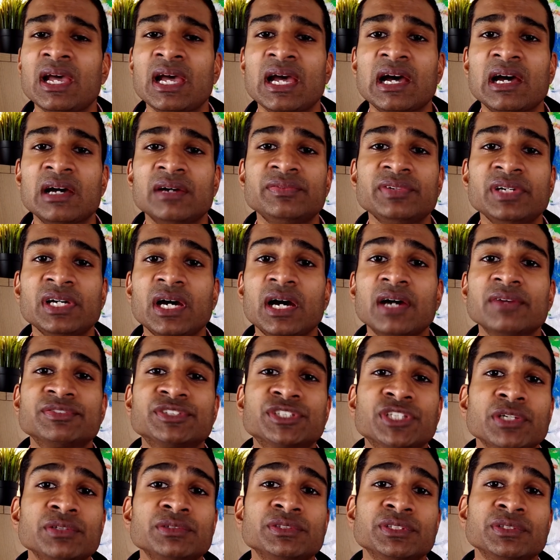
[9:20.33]
However, I've
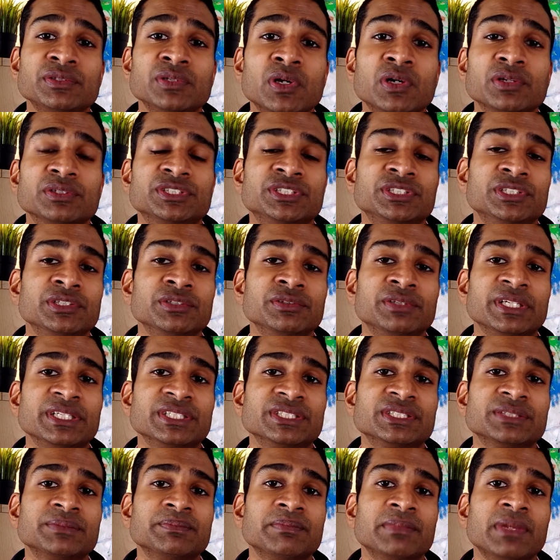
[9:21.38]
chosen not to do
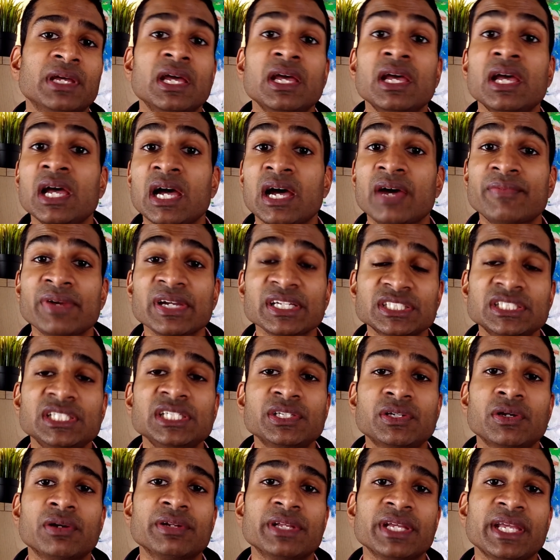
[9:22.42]
this. I've
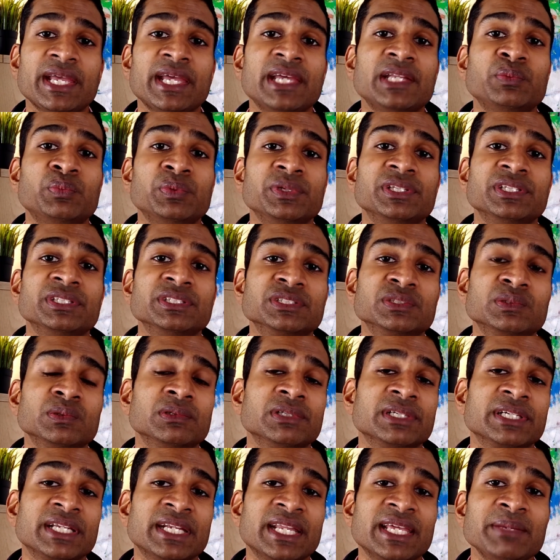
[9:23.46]
actually gone ahead with
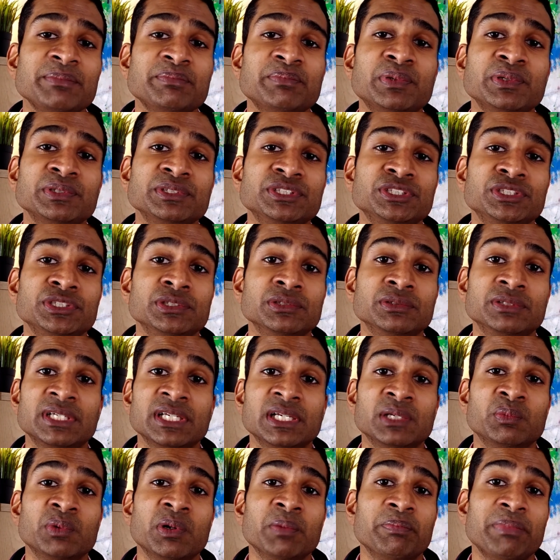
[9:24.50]
installing an 8.2
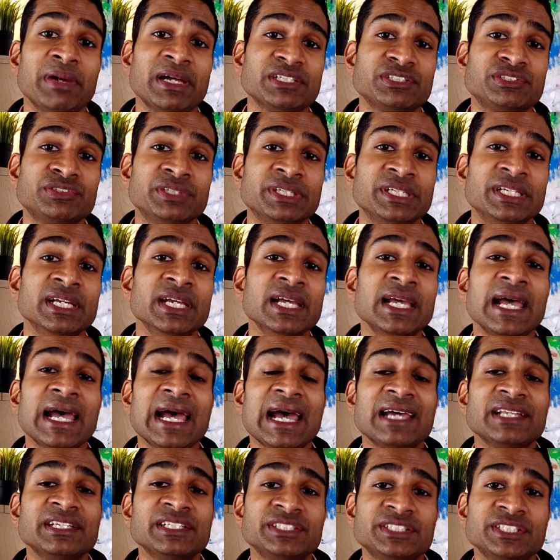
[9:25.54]
kilowatt battery
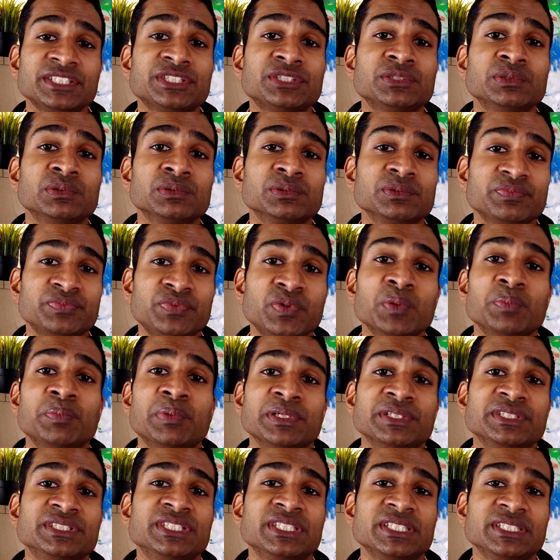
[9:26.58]
and additional
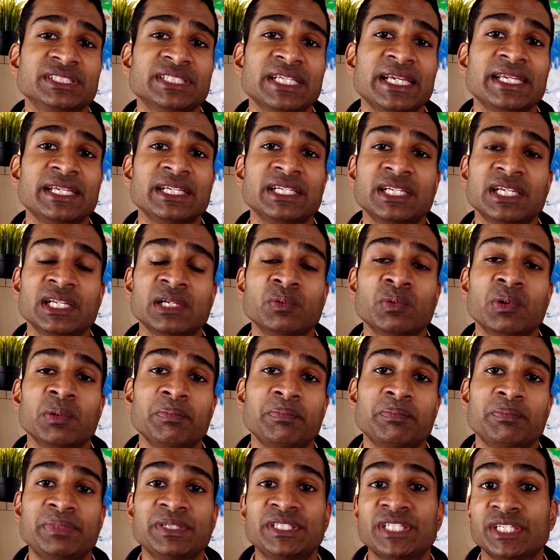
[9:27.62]
4.68 kilowatt
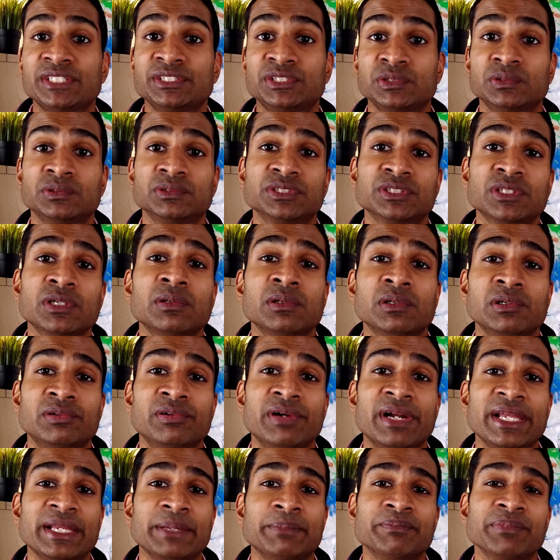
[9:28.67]
potential solar
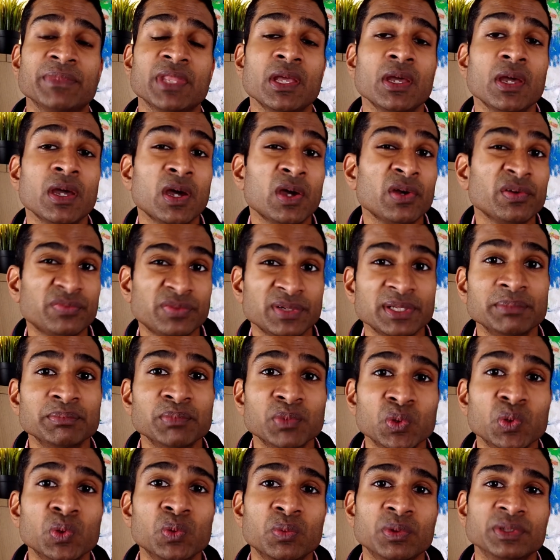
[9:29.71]
array. Hopefully
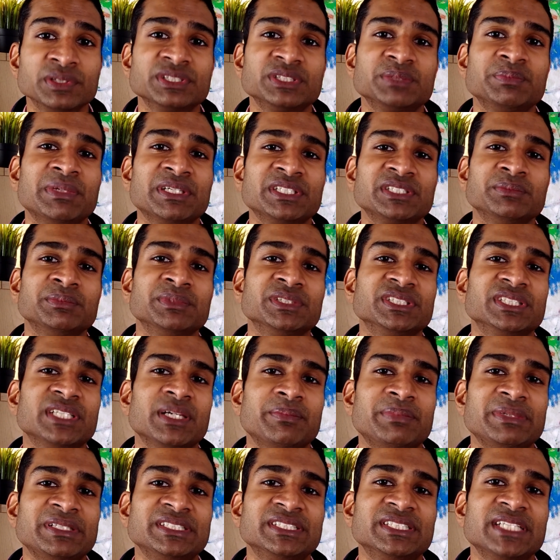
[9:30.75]
more once measurements
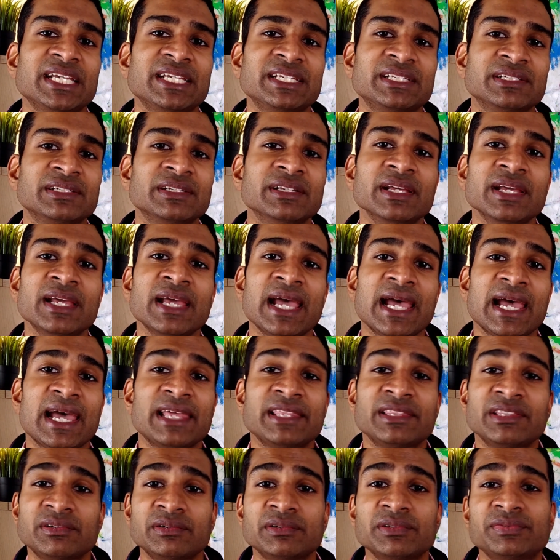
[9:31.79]
have been taken
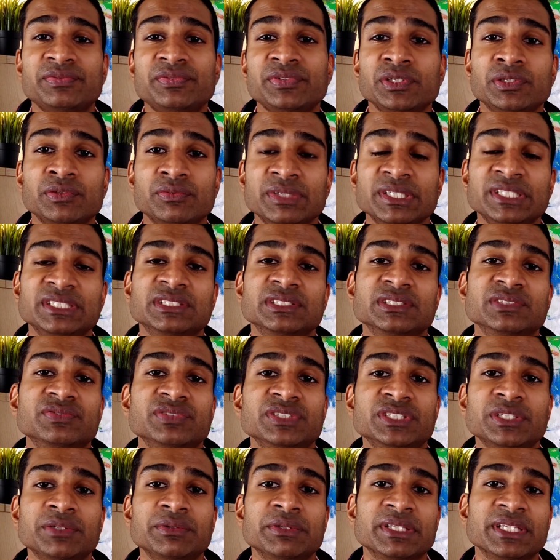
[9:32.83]
and there are a few reasons
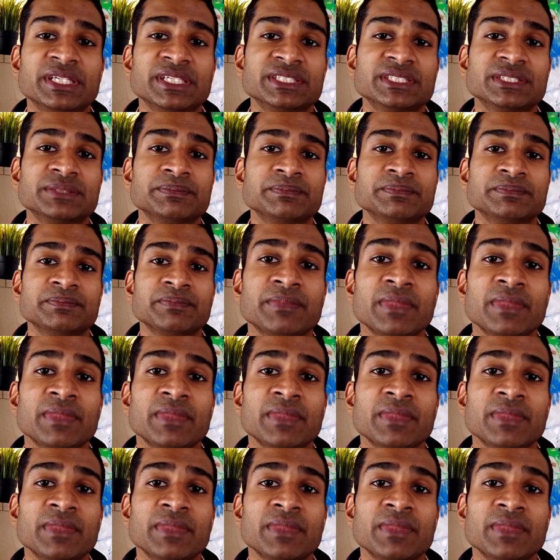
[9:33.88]
for doing this.